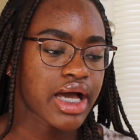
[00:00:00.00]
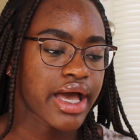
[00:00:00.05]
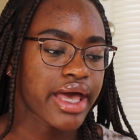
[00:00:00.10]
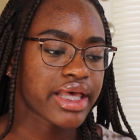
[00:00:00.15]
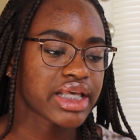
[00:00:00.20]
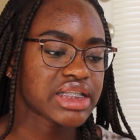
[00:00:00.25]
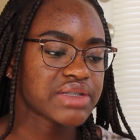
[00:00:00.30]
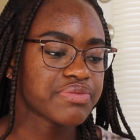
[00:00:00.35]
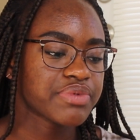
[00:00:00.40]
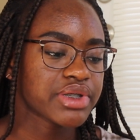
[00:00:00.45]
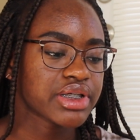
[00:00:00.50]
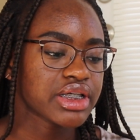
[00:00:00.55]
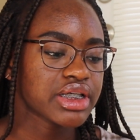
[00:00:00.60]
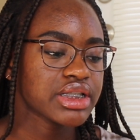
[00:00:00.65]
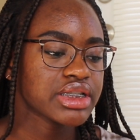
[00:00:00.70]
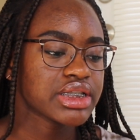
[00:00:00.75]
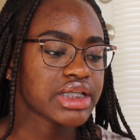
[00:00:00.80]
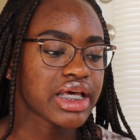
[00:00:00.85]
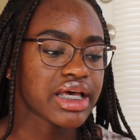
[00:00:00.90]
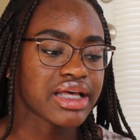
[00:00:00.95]
I
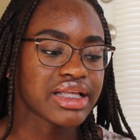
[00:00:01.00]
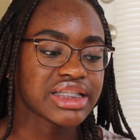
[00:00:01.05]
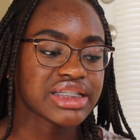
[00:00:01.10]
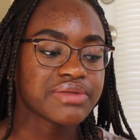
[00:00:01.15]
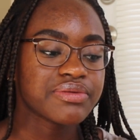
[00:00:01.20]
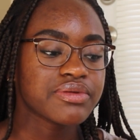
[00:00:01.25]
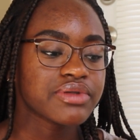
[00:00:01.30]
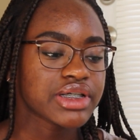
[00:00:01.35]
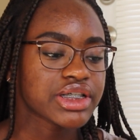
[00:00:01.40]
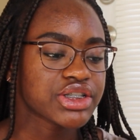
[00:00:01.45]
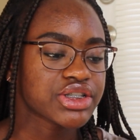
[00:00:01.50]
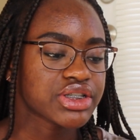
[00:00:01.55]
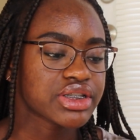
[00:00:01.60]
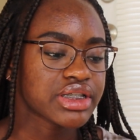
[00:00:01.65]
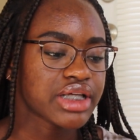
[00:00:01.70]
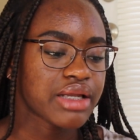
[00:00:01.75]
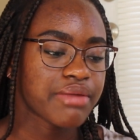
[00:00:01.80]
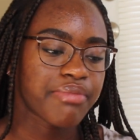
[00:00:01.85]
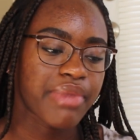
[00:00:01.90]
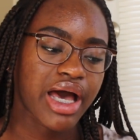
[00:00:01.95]
experienced
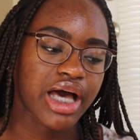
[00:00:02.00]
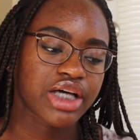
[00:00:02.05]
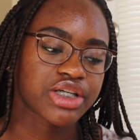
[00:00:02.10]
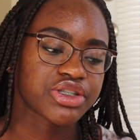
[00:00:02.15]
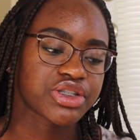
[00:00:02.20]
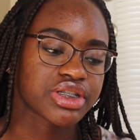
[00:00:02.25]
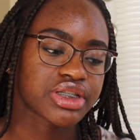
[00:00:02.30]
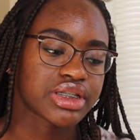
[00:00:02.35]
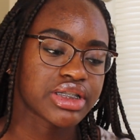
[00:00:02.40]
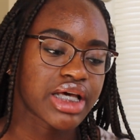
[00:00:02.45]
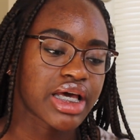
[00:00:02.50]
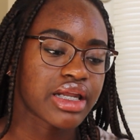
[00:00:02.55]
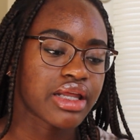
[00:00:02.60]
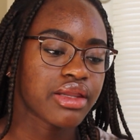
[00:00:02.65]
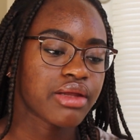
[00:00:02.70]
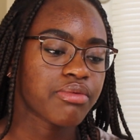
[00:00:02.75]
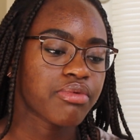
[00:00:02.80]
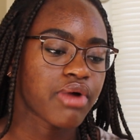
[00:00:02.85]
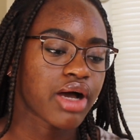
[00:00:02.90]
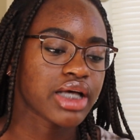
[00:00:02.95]
inspiration and passion, and in
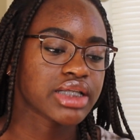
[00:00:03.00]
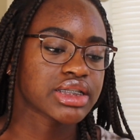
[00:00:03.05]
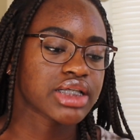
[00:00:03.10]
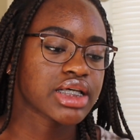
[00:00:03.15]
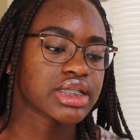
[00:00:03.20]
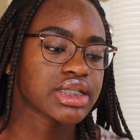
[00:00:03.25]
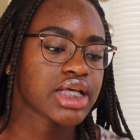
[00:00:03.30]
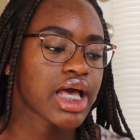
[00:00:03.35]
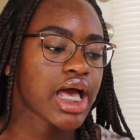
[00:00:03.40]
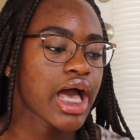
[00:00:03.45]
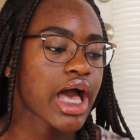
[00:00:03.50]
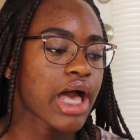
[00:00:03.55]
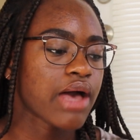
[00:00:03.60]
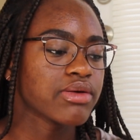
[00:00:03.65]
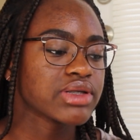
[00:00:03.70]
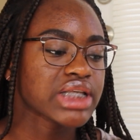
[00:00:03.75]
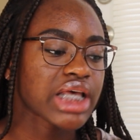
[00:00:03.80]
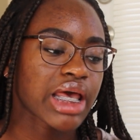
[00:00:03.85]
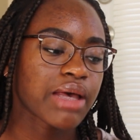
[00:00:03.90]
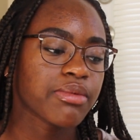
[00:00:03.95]
the process, I
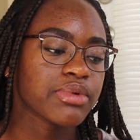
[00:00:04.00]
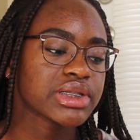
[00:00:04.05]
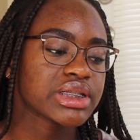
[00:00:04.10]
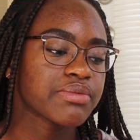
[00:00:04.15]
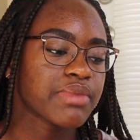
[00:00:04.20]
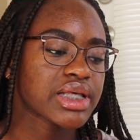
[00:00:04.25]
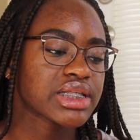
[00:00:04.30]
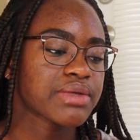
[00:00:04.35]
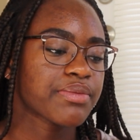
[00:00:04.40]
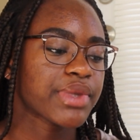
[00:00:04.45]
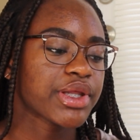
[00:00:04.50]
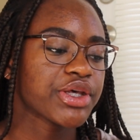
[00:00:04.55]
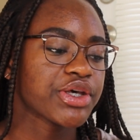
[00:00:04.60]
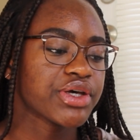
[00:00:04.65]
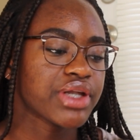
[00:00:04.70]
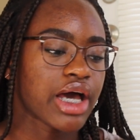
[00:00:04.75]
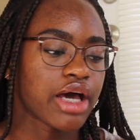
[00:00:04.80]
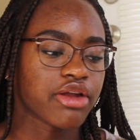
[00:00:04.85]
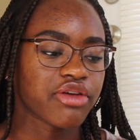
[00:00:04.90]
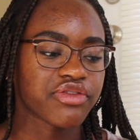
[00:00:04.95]
was able to make something
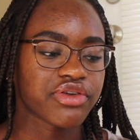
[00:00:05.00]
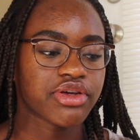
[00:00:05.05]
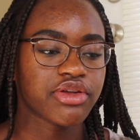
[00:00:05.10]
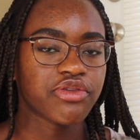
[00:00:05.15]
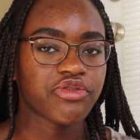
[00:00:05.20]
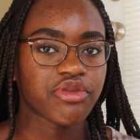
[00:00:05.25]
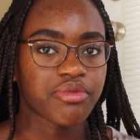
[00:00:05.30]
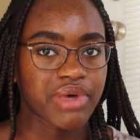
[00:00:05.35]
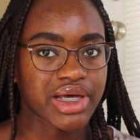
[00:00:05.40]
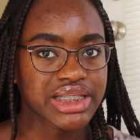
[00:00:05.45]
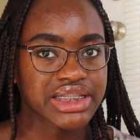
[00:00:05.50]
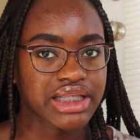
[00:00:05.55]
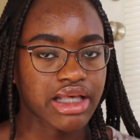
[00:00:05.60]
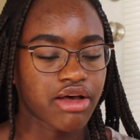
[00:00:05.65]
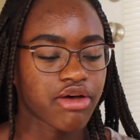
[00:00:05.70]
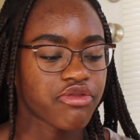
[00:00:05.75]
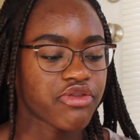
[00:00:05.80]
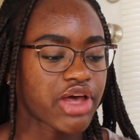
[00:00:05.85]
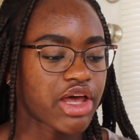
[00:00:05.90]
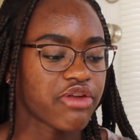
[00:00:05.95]
good out of it for
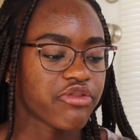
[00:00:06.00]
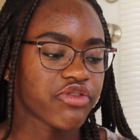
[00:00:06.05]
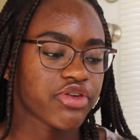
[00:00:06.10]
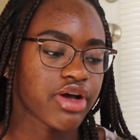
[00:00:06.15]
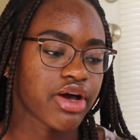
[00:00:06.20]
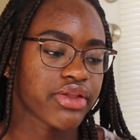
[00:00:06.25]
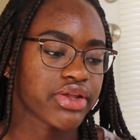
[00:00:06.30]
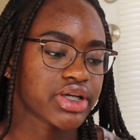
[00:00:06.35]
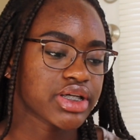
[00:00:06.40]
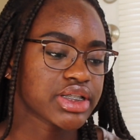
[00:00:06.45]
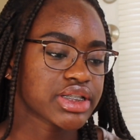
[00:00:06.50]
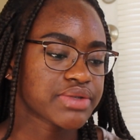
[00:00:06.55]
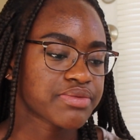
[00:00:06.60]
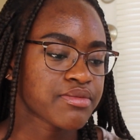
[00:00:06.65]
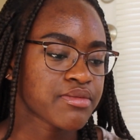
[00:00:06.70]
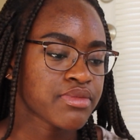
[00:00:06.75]
myself and for others.